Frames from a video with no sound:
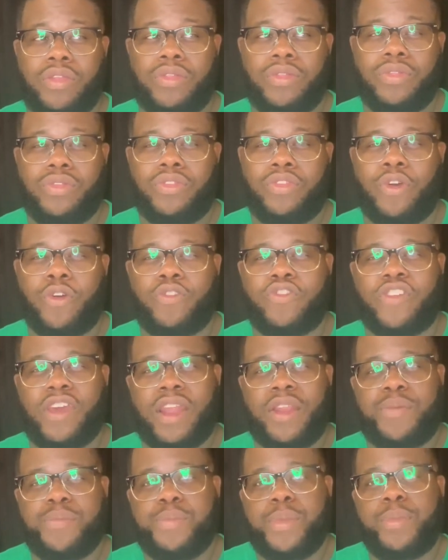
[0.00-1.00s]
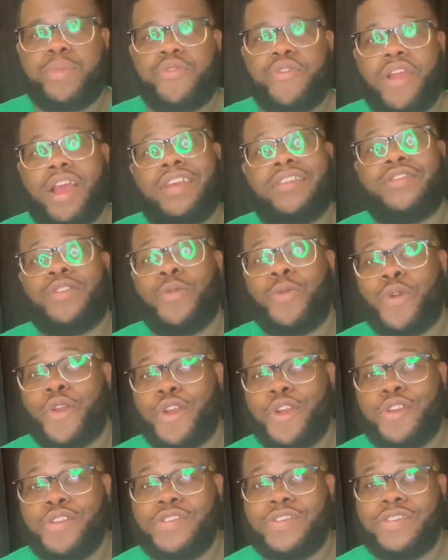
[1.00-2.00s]
don't try to memorize the
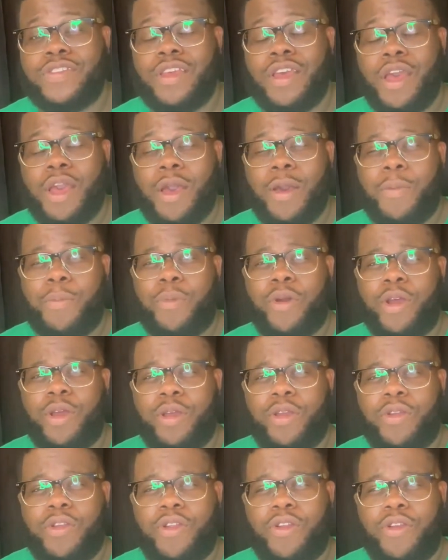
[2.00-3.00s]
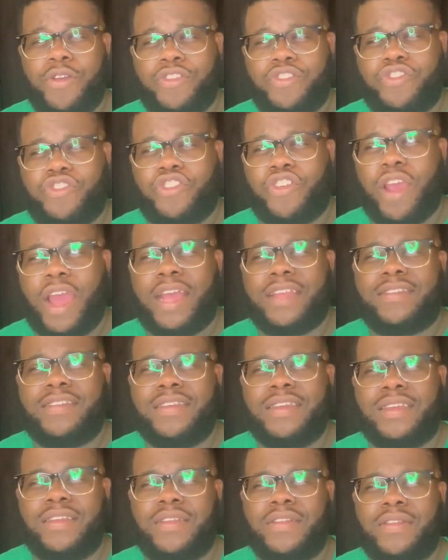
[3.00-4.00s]
words, but try
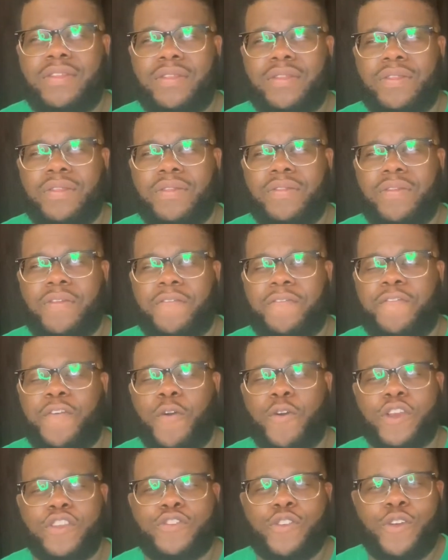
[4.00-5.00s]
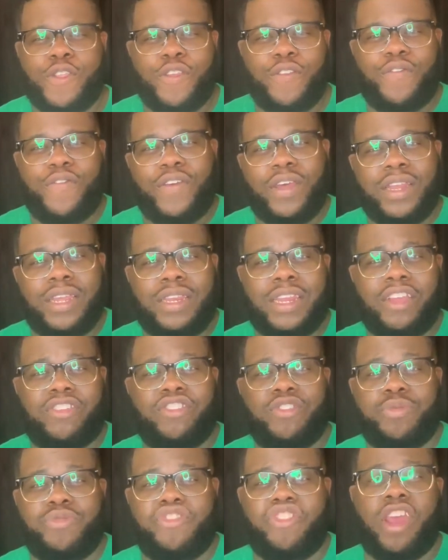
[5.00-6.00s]
to focus on the feeling that
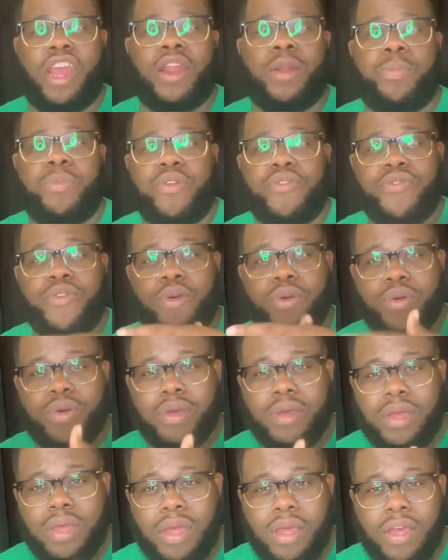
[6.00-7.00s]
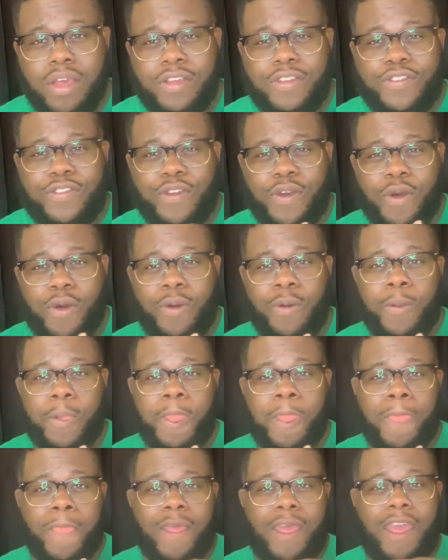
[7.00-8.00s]
you're trying to provoke. So
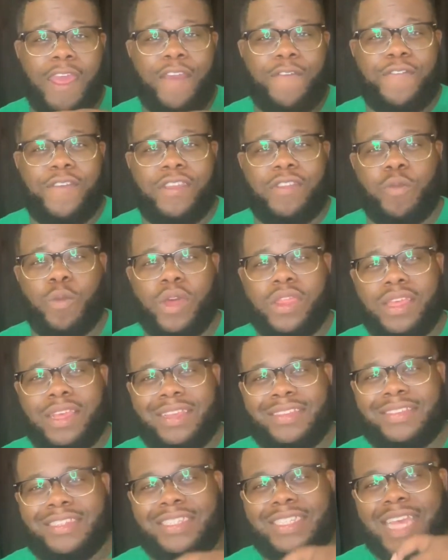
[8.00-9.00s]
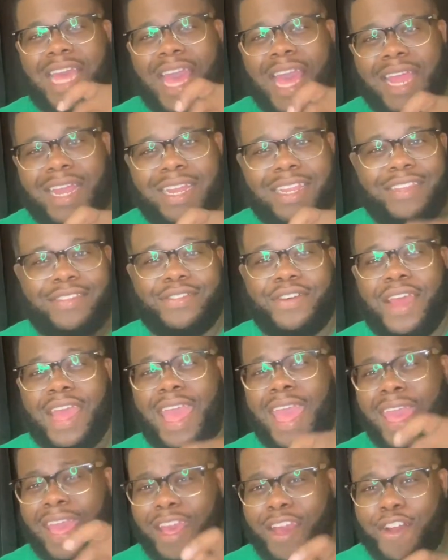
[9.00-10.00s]
whether it's sadness or
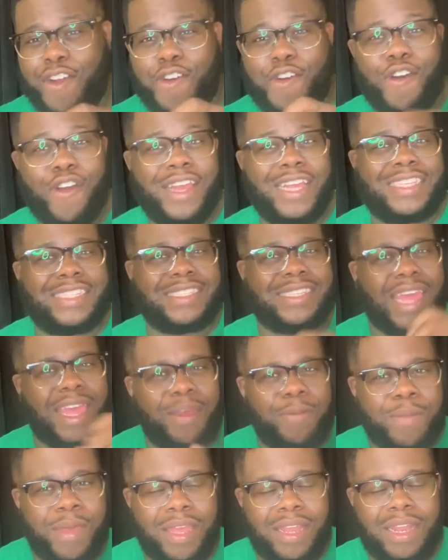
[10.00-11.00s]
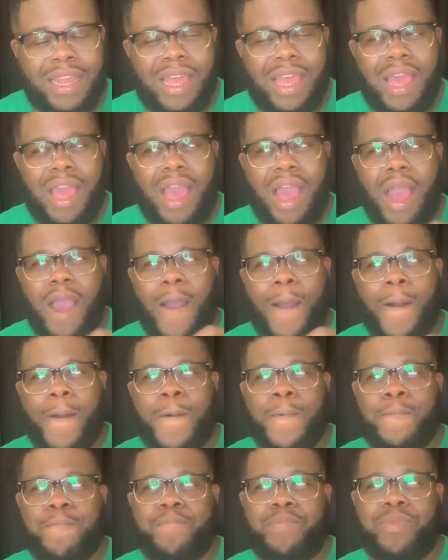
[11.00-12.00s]
anger or excitement,
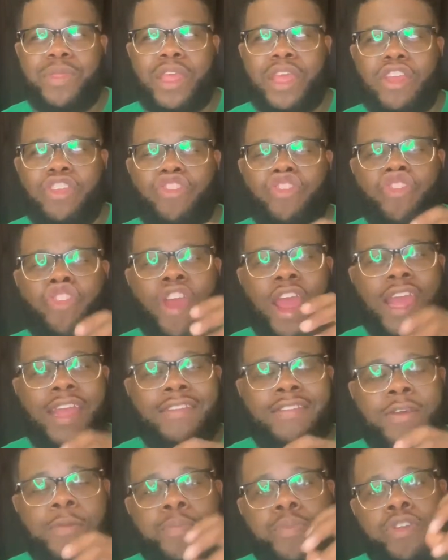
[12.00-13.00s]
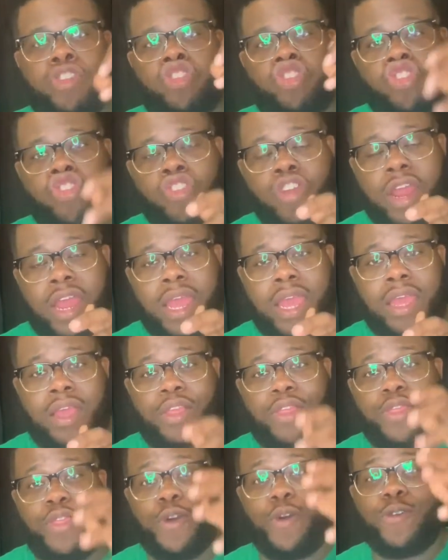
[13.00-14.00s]
trying to portray
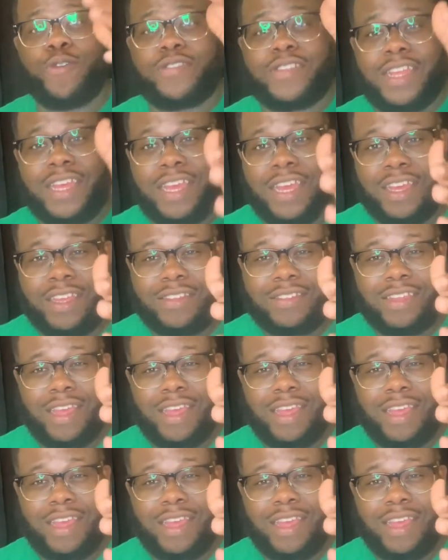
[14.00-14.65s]
those things